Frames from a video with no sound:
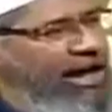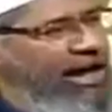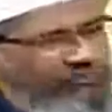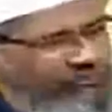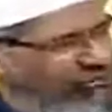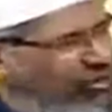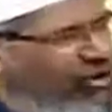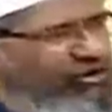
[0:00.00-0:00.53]

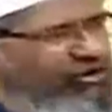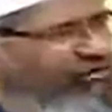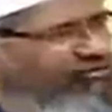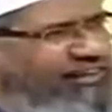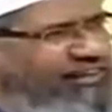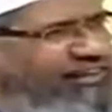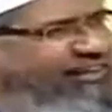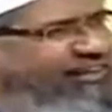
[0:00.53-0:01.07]
I'm sorry to
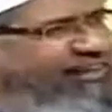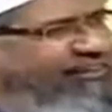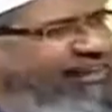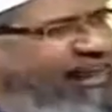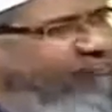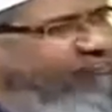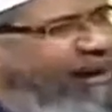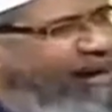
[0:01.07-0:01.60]
say
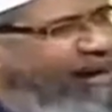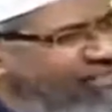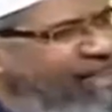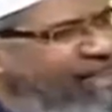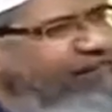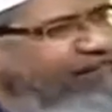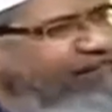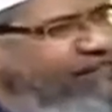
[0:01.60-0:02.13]
that by
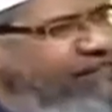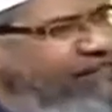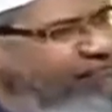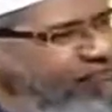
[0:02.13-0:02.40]
itself,